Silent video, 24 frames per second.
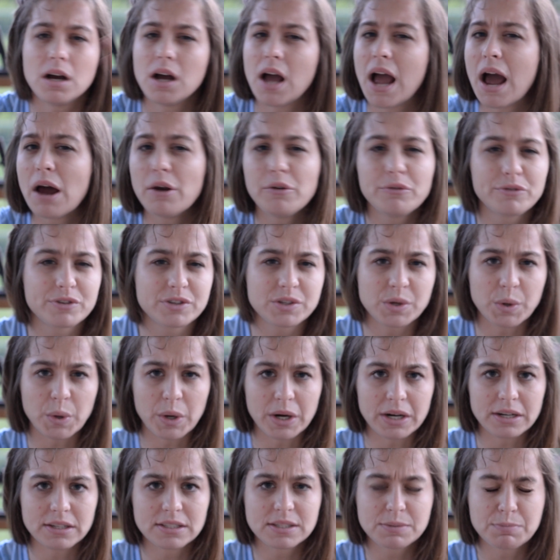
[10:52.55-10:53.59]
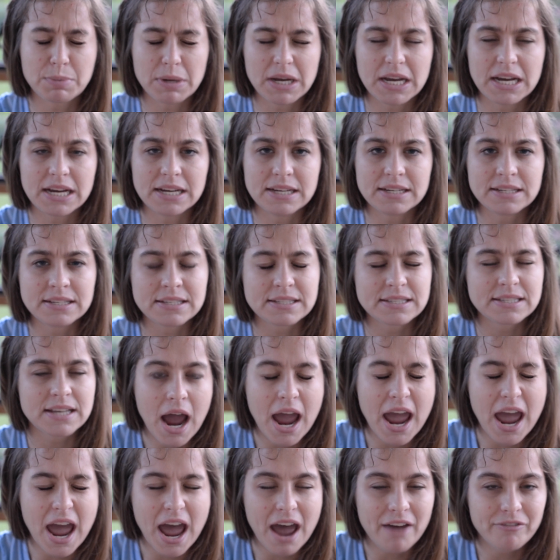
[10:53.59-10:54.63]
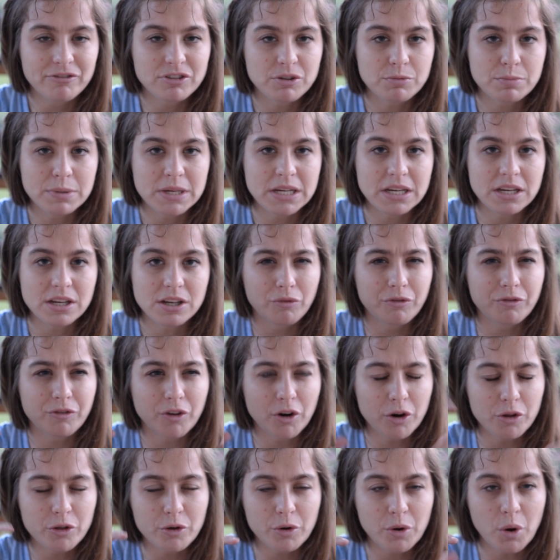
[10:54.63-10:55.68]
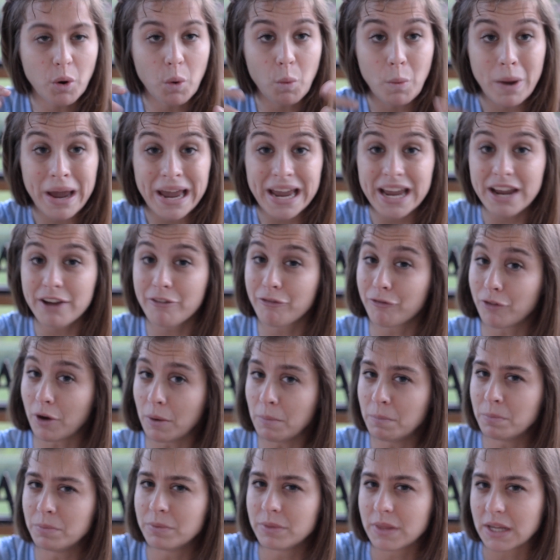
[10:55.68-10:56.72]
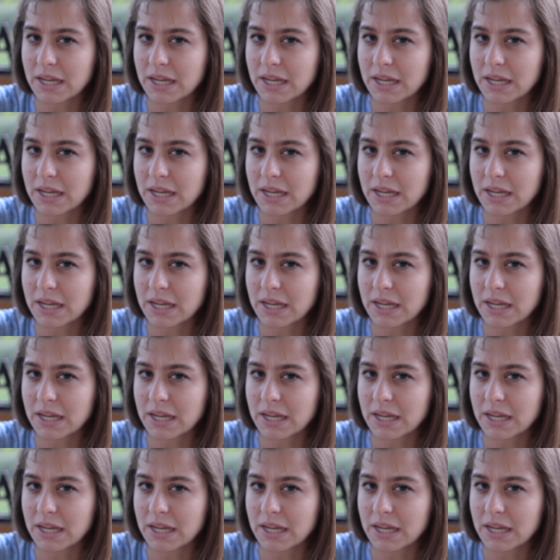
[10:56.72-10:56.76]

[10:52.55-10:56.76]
out of sorts because I have to be further away from